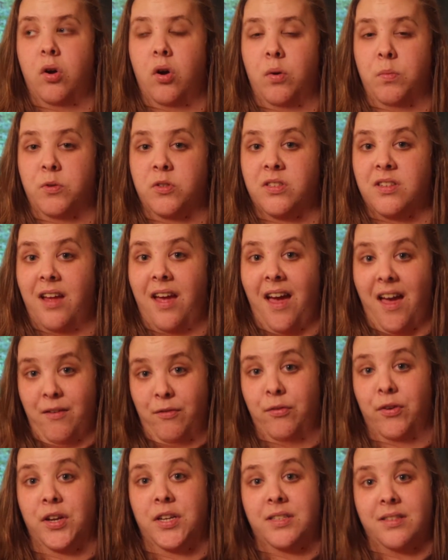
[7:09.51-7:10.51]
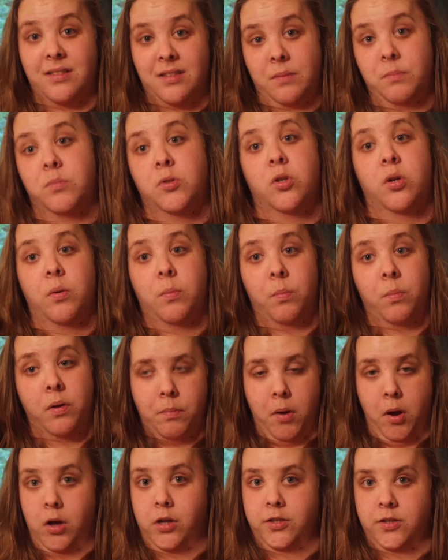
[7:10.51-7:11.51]
almost every symptom
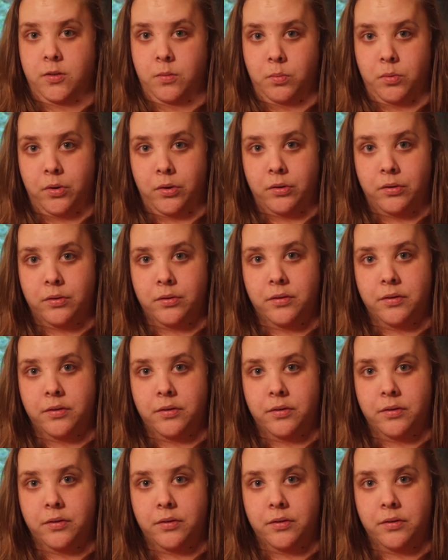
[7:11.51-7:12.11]
possible